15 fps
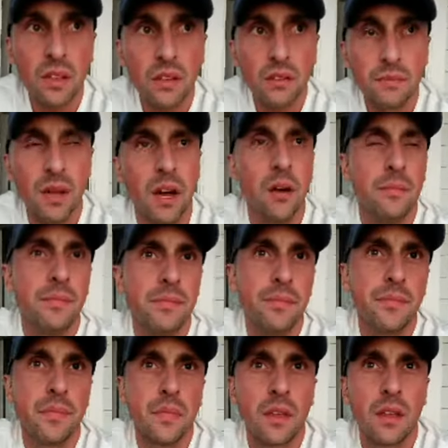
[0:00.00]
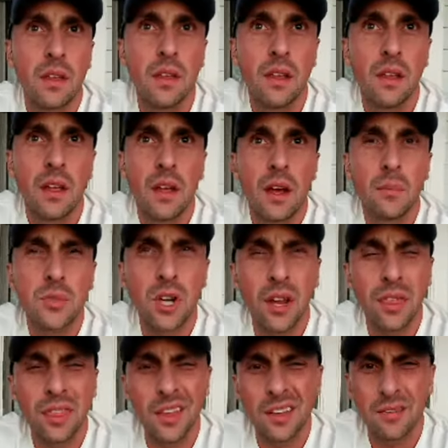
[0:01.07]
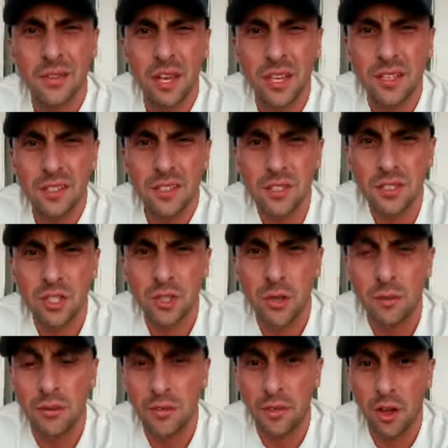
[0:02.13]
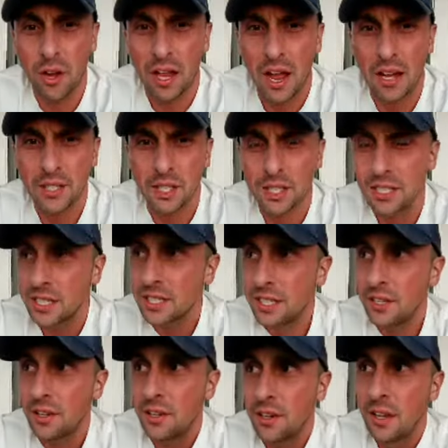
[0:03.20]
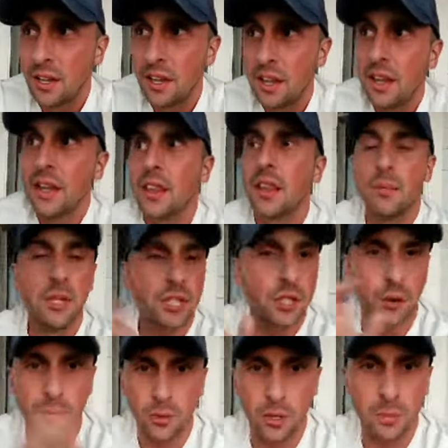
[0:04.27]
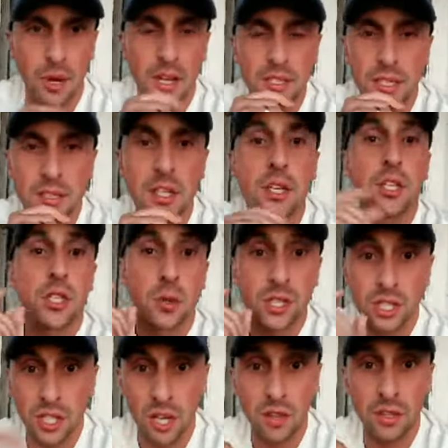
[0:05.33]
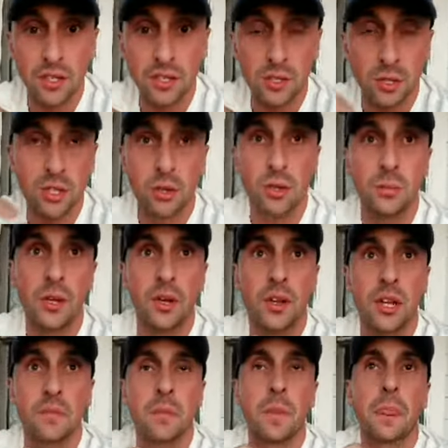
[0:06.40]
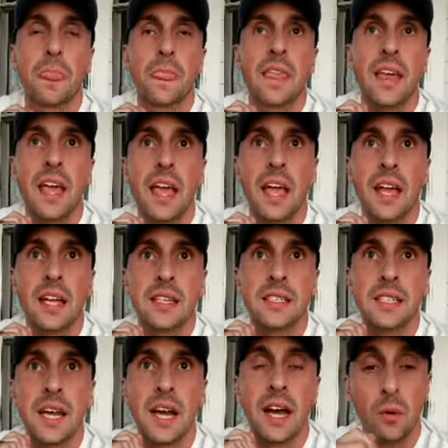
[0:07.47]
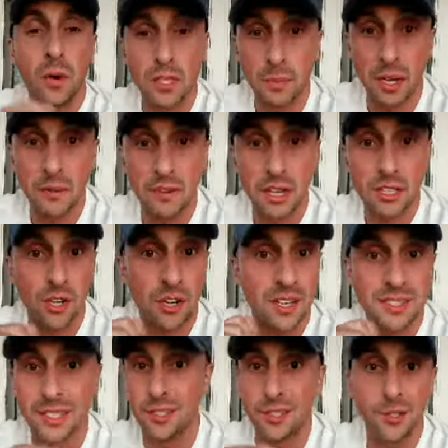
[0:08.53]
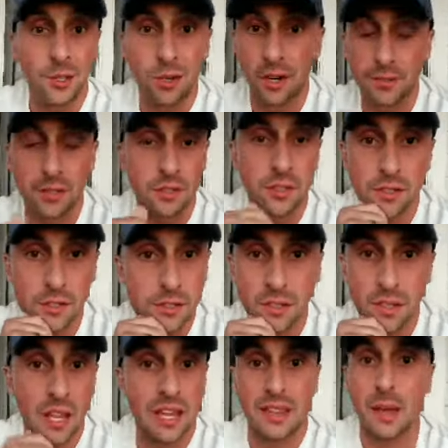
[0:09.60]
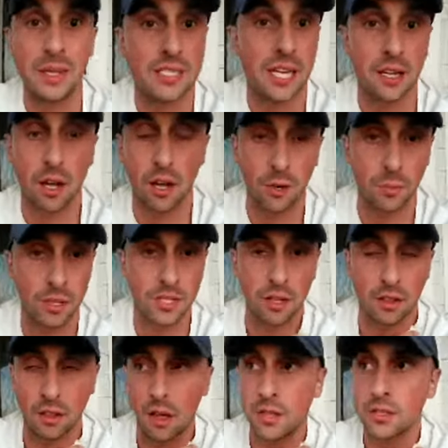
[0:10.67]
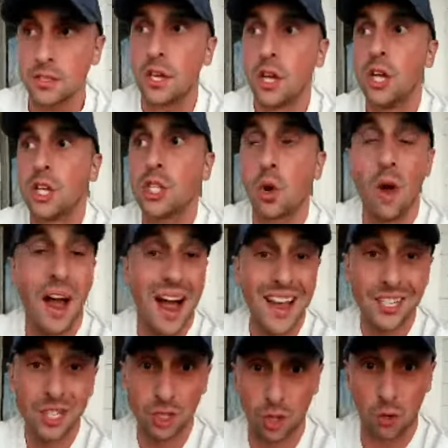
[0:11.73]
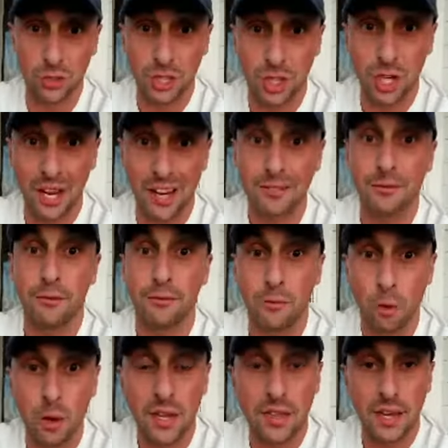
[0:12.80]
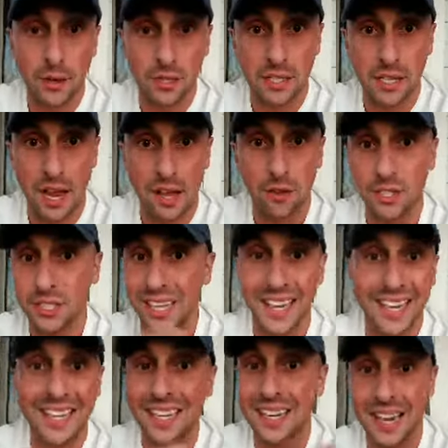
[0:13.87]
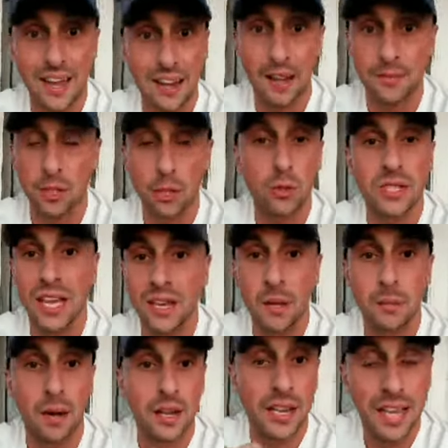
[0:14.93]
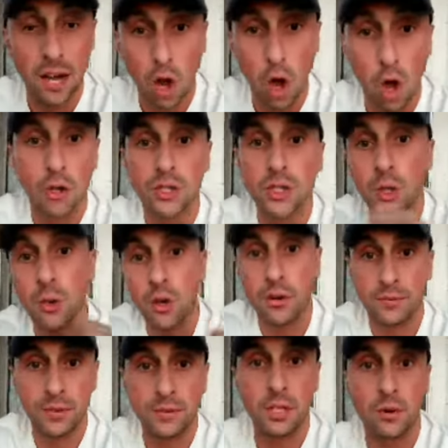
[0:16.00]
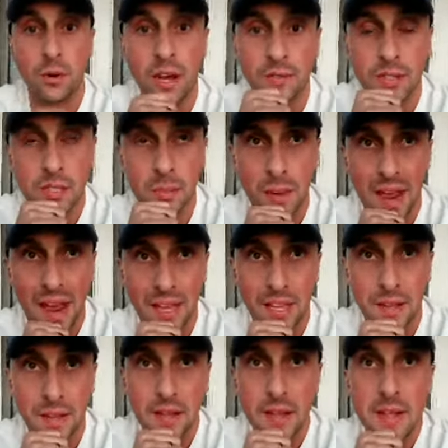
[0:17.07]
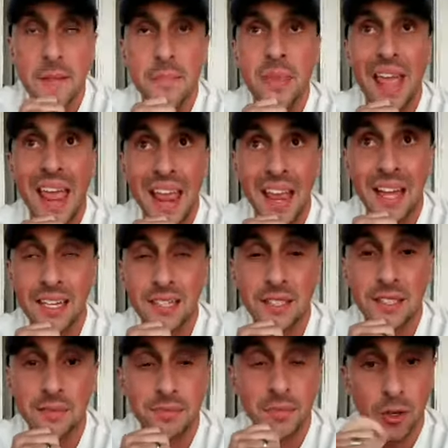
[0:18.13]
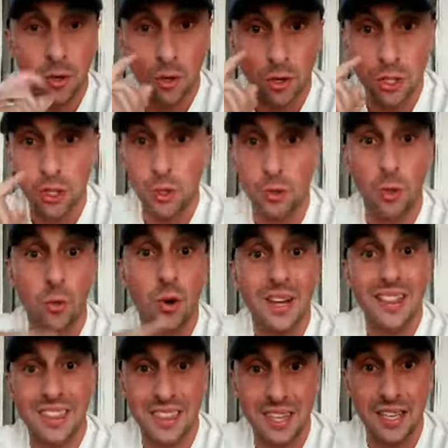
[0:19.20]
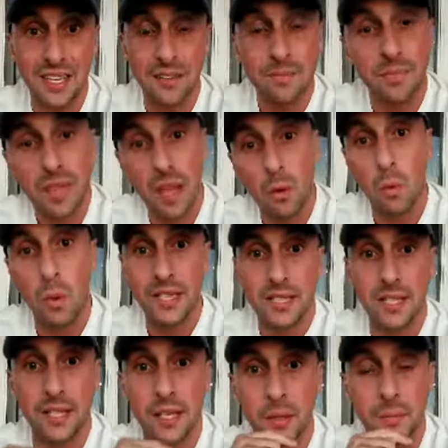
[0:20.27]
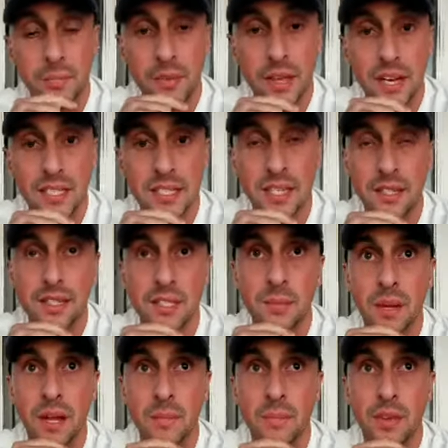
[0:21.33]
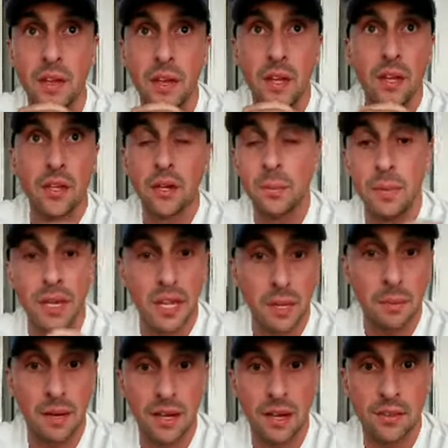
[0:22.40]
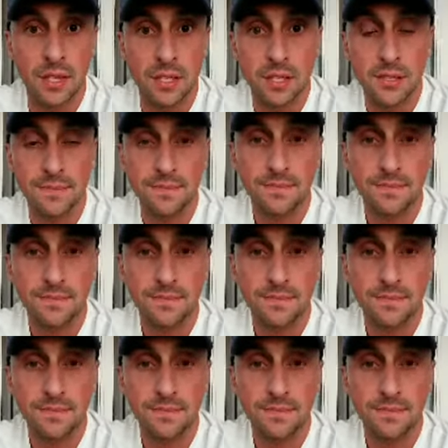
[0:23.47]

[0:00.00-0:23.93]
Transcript: No. I'm trying to think of like stream of thought consciousness here. Let me just go through the process. So I sell so I sold the building and I went to my investor and I said, dude, you don't have to let, let me take 100% of the loss. So I stroked a check for $40,000. He did not have to lose any money. He got all 250 grand of his back. And in order to do the right thing, I went to him and I said, listen, man, you didn't make any money on this.